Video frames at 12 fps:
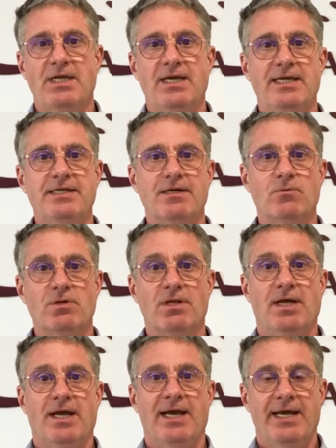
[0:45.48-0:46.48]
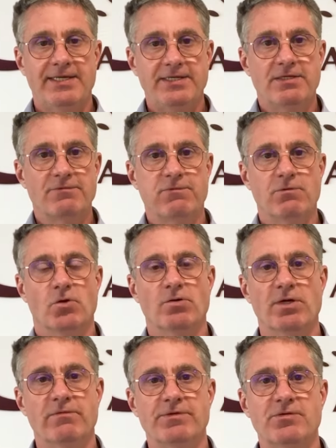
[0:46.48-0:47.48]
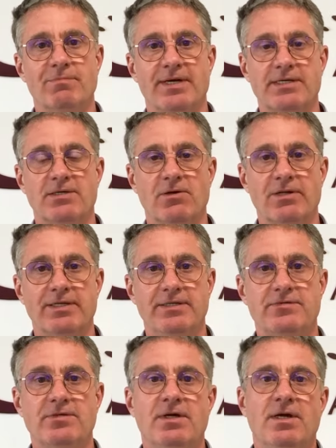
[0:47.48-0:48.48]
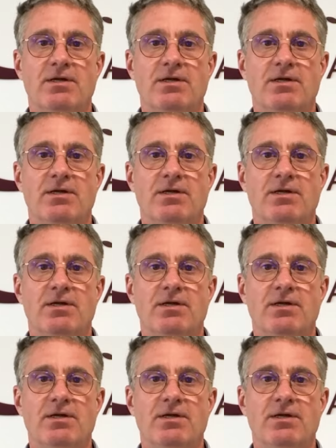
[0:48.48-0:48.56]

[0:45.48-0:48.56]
And I will hand the floor over to my colleagues,